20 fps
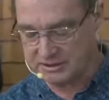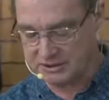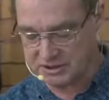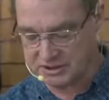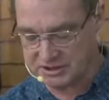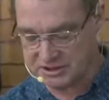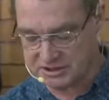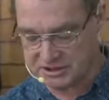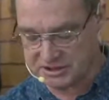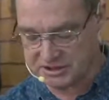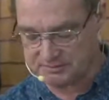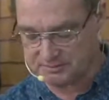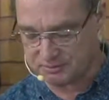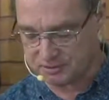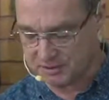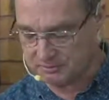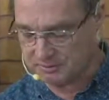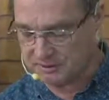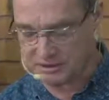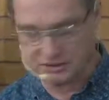Jesus is
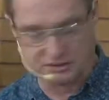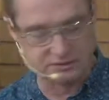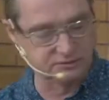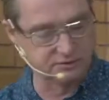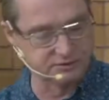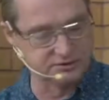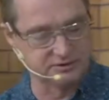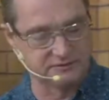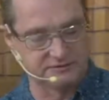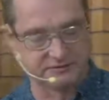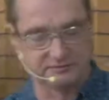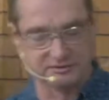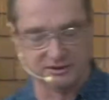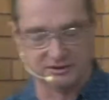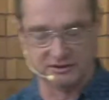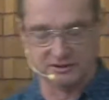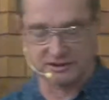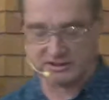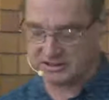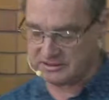probably exhausted from the
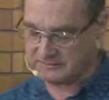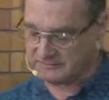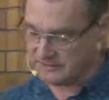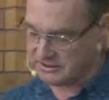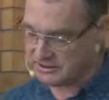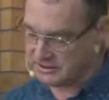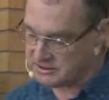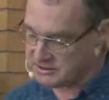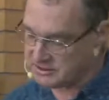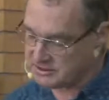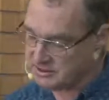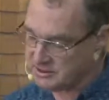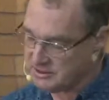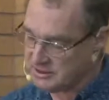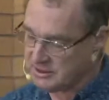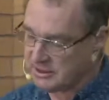night's events,